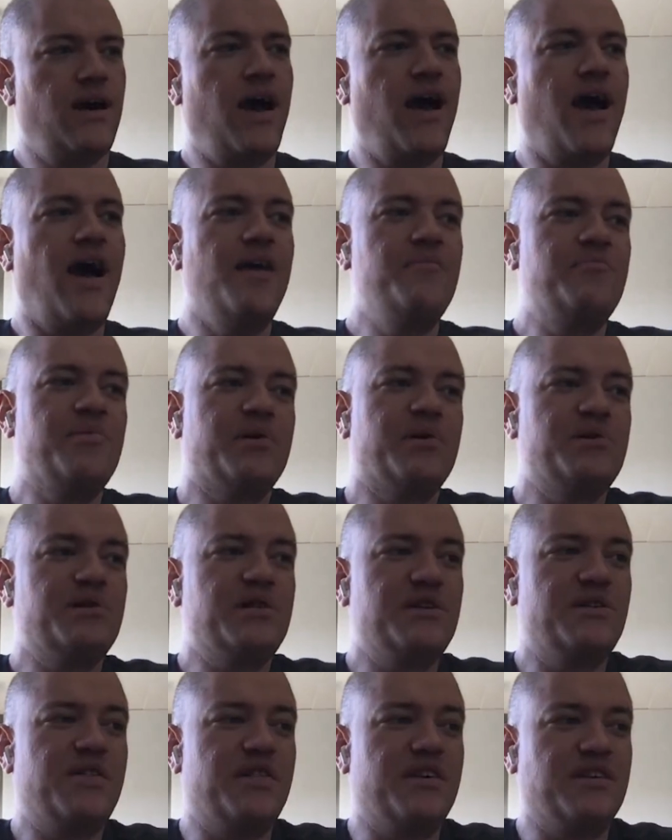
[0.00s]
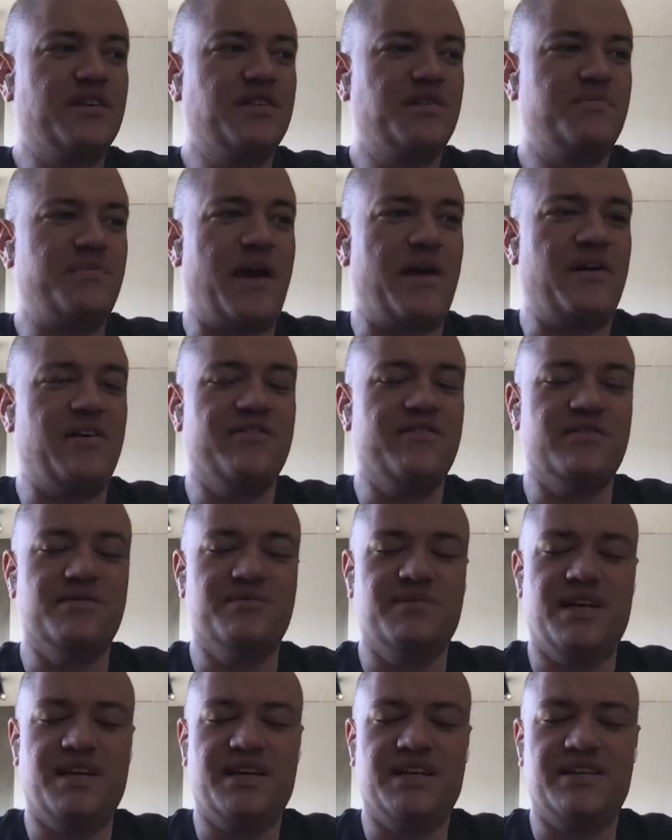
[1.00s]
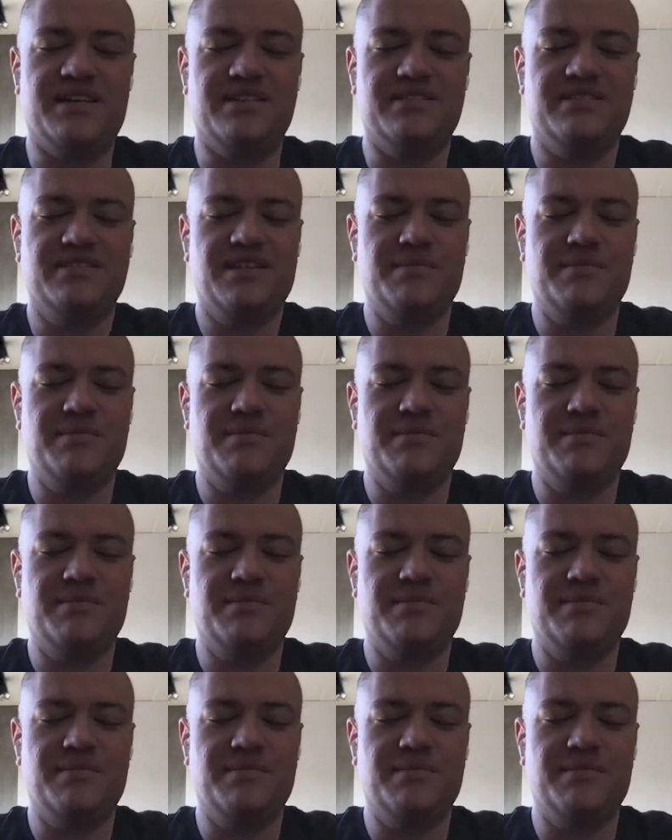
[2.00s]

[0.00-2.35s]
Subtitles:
I personally think Spanner from like a